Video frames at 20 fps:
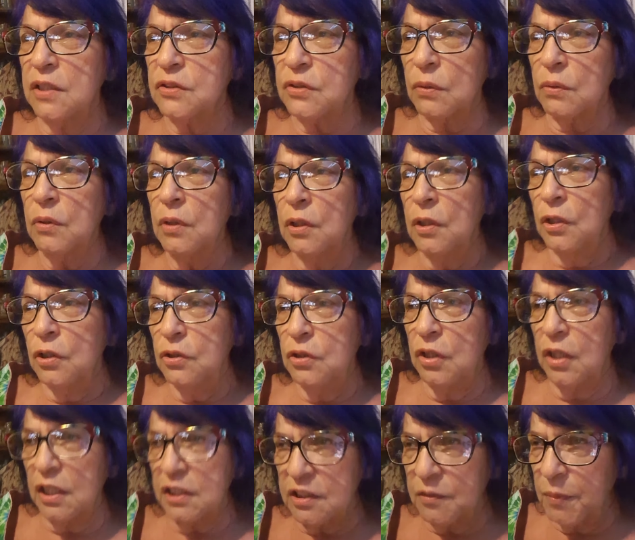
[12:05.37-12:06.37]
So
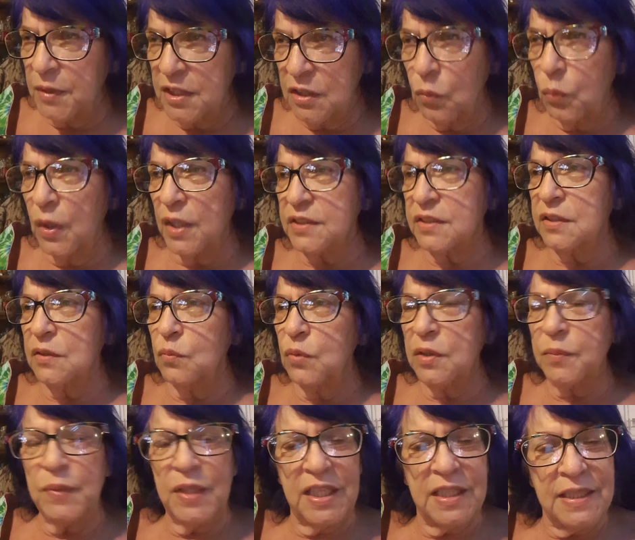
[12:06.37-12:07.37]
you guys have been to Weston
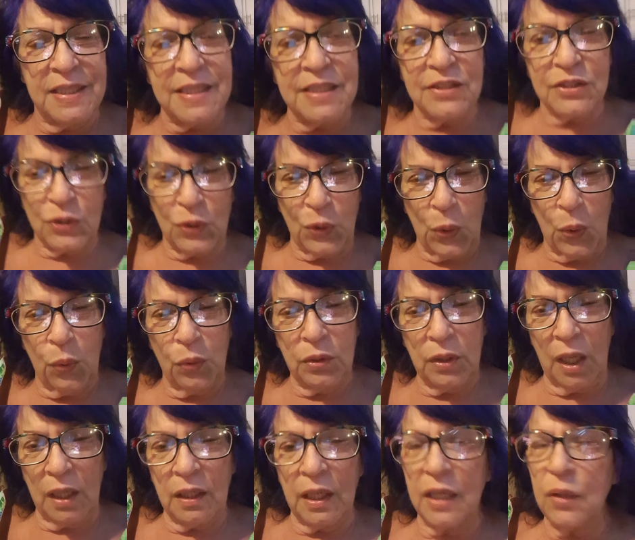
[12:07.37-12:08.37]
with me, and this is a whole
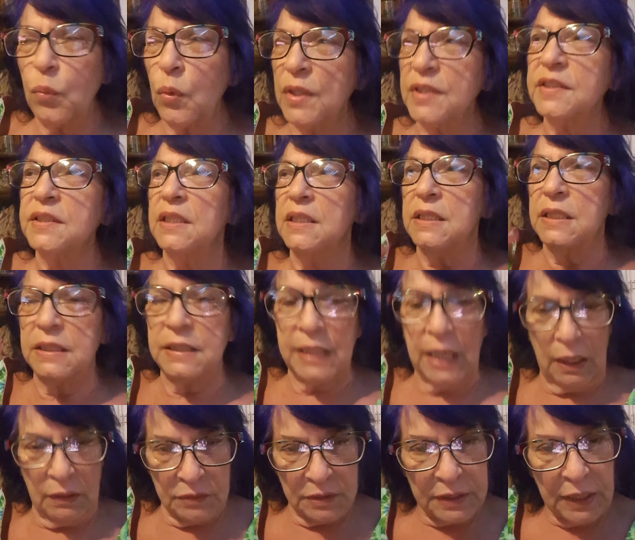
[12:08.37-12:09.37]
lot like Weston
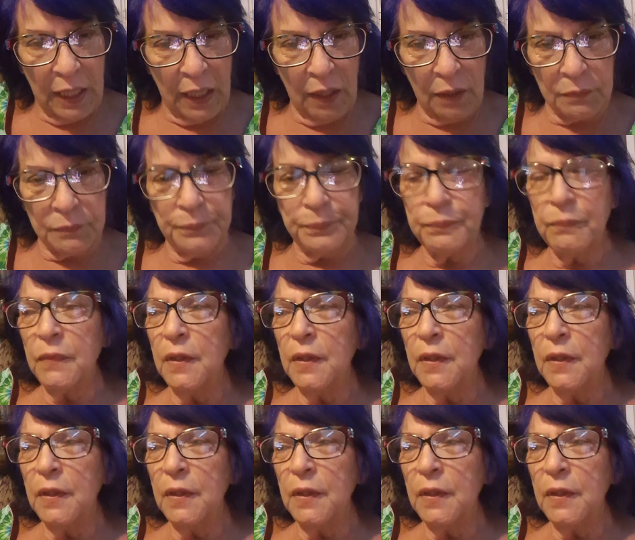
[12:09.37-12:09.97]
downtown.